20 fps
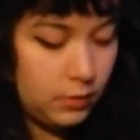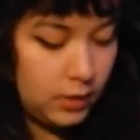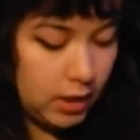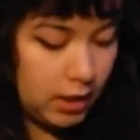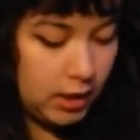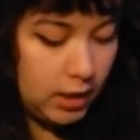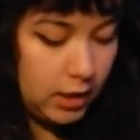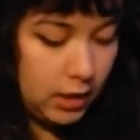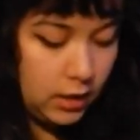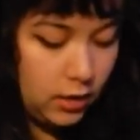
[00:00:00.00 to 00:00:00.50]
We're
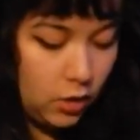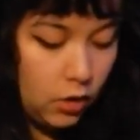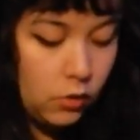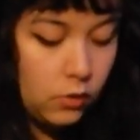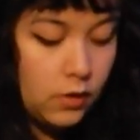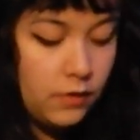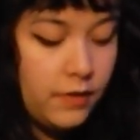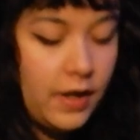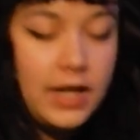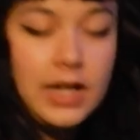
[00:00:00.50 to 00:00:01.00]
letting
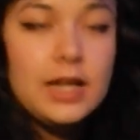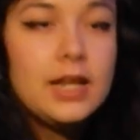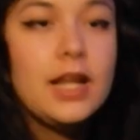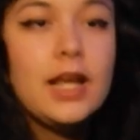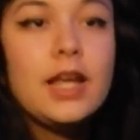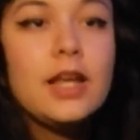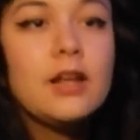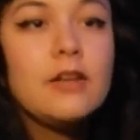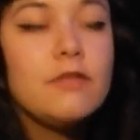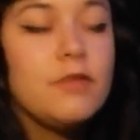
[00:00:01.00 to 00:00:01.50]
go of any
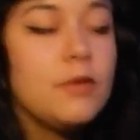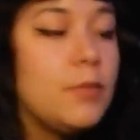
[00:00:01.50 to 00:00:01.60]
negative